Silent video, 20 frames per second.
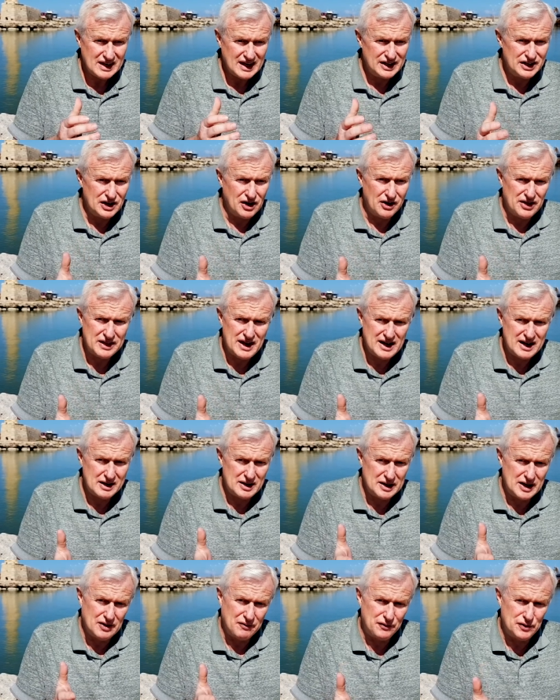you know, and then
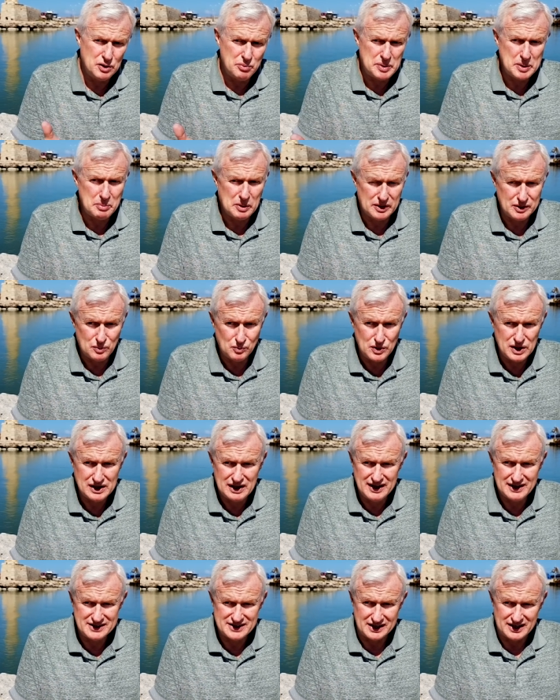the few people that would
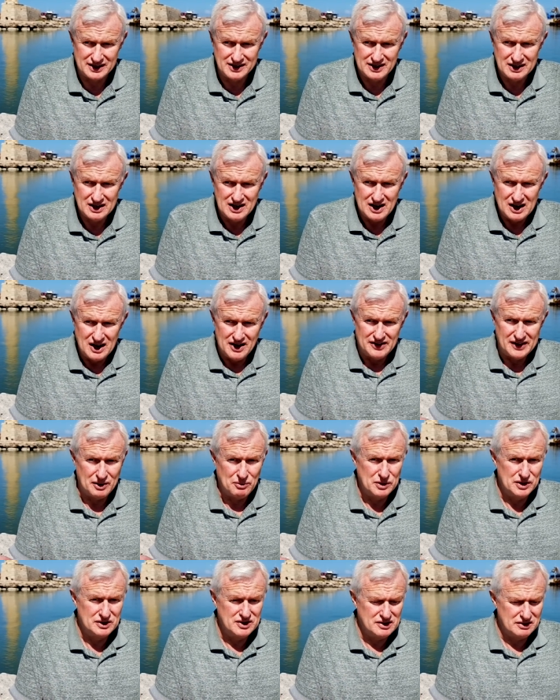listen, they
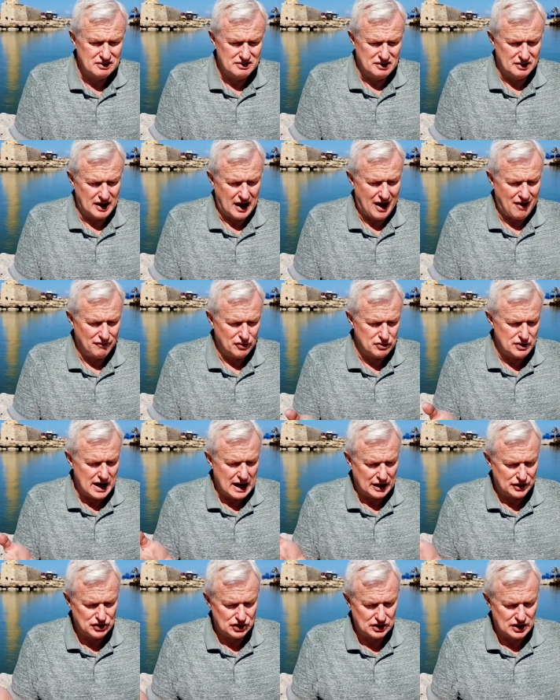would have a
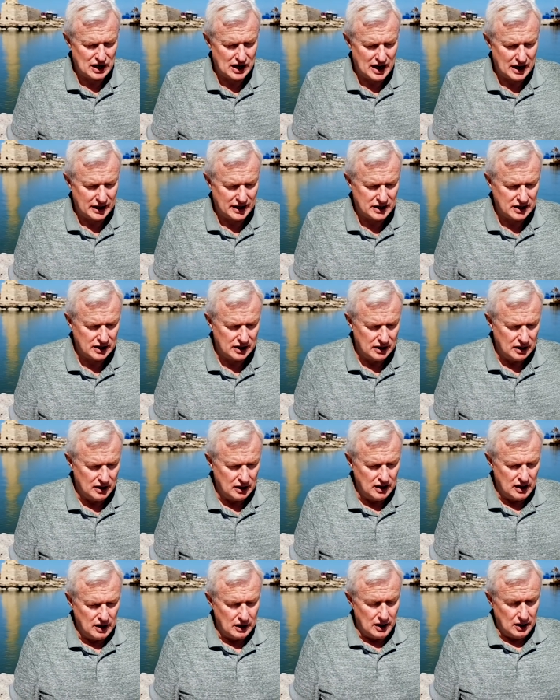reaction like,
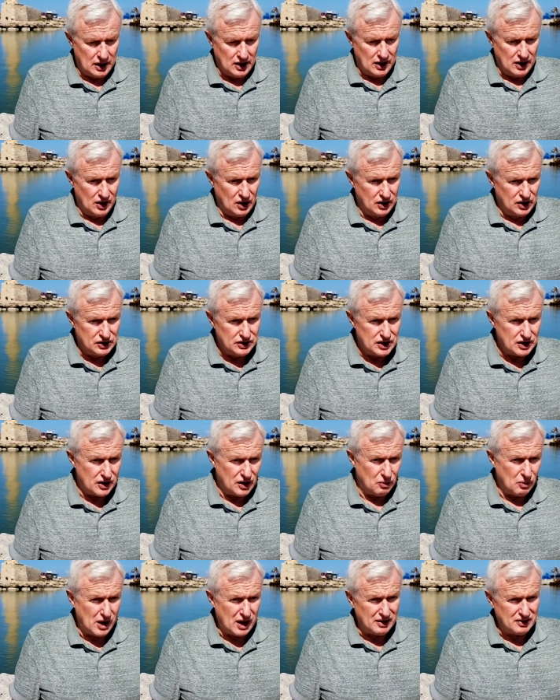you
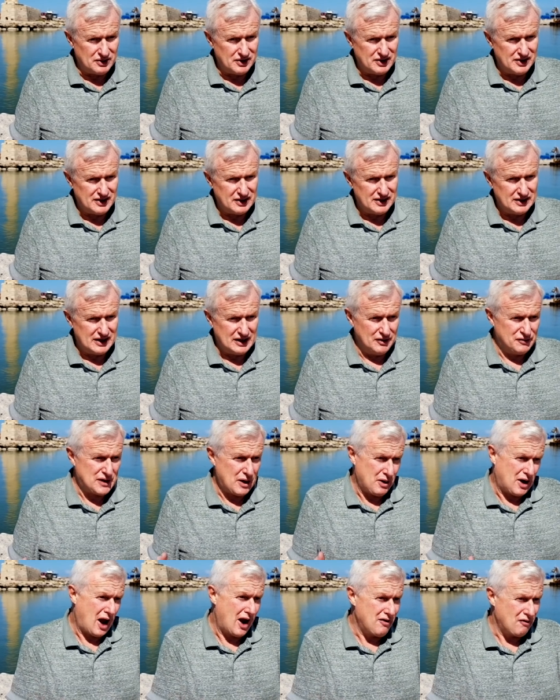know, well, if
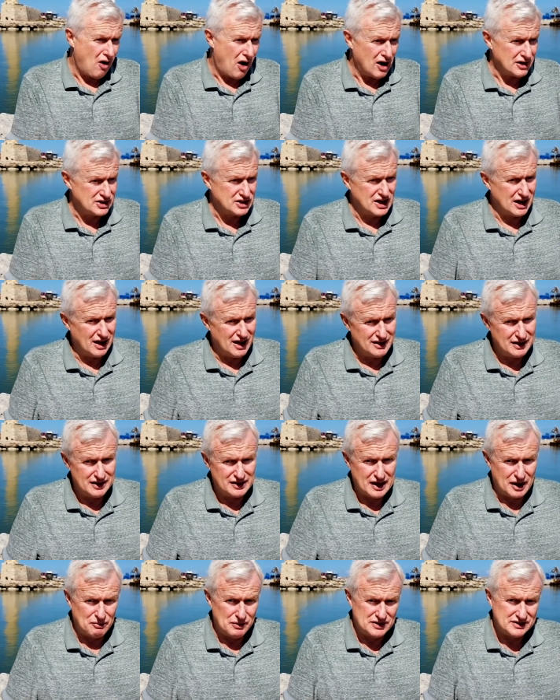they're kind of hostile, then
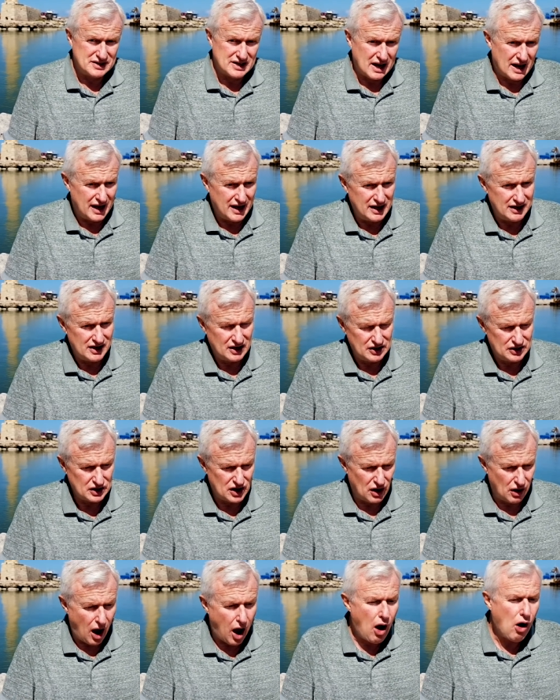they would say, you
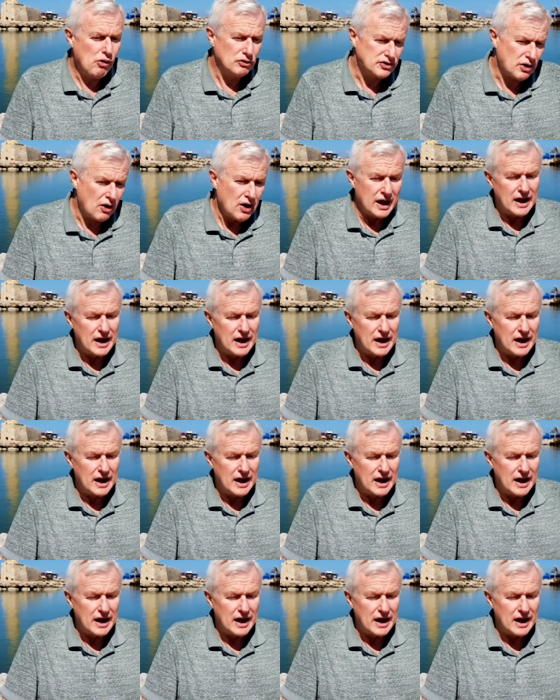know, oh, so